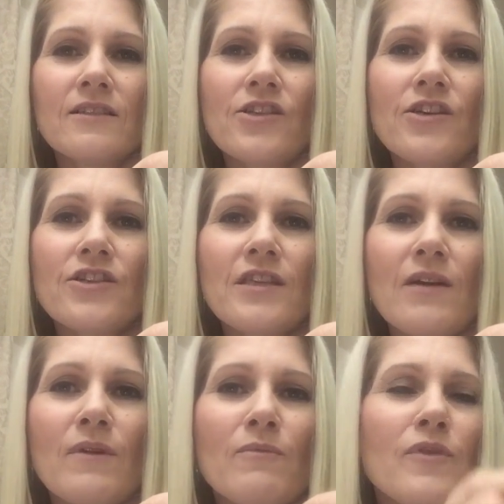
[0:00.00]
Showed you
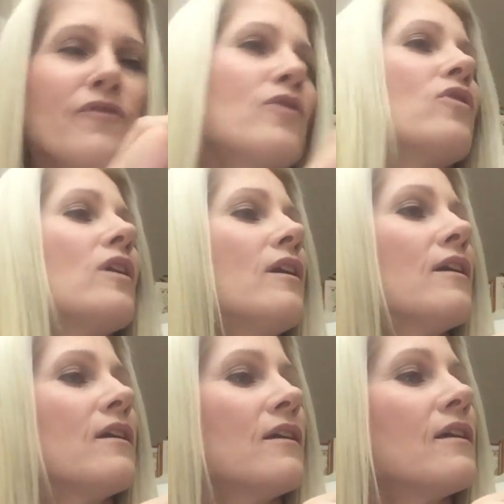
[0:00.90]
that one before.
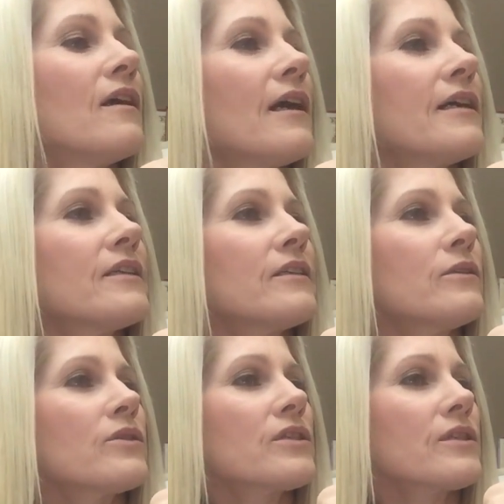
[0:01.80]
And I
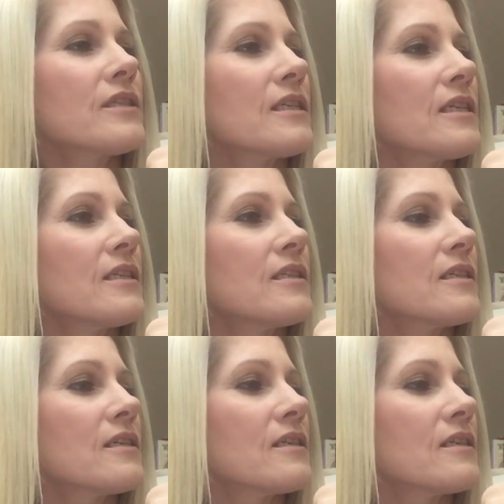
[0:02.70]
also did